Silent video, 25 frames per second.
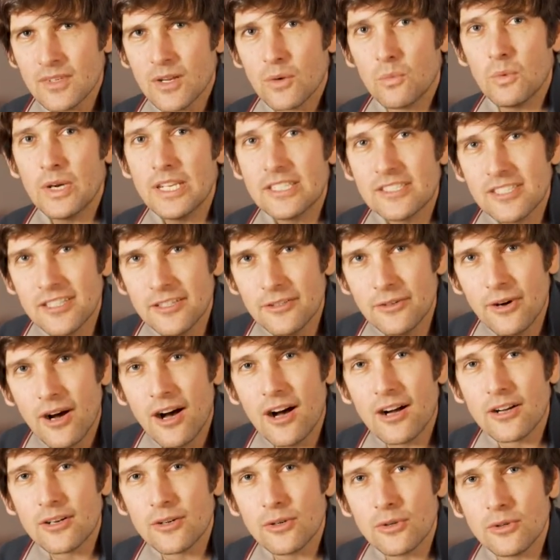We too
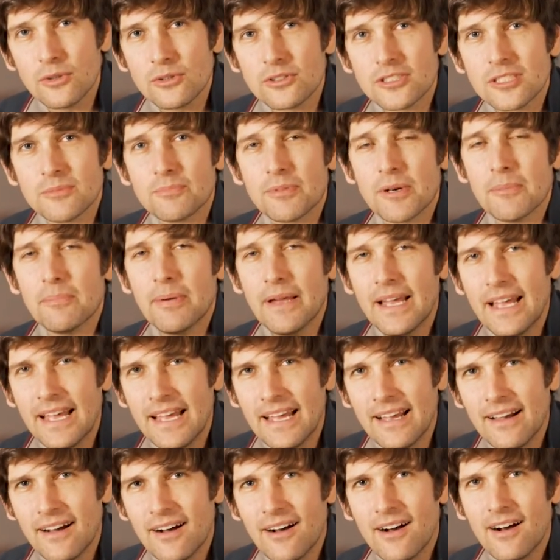are called to
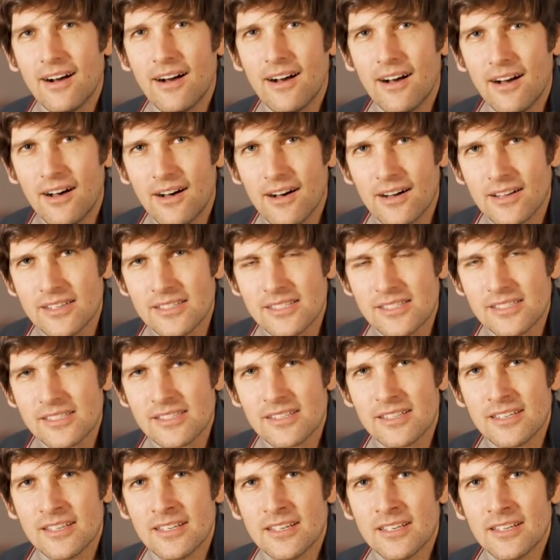prepare our hearts
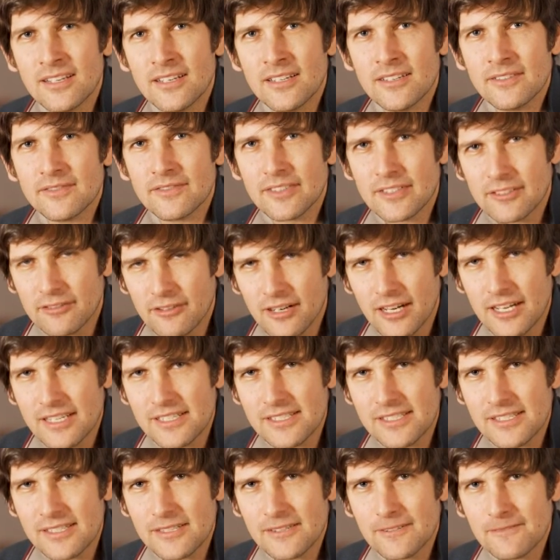for
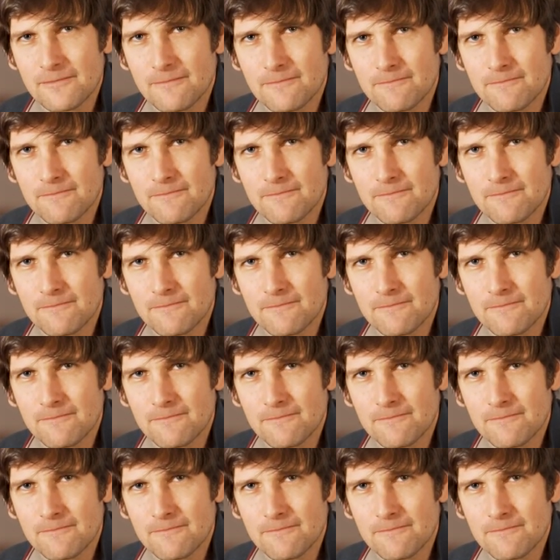Christ.